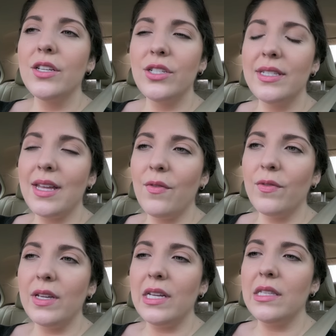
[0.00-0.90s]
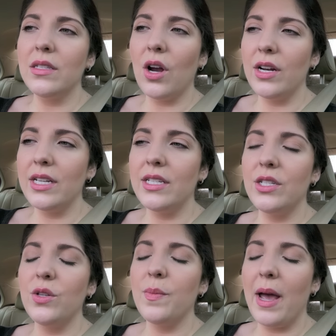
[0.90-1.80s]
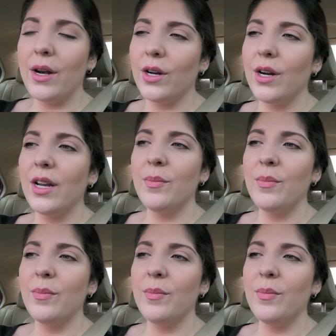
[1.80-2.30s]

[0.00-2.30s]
She's definitely starting to do better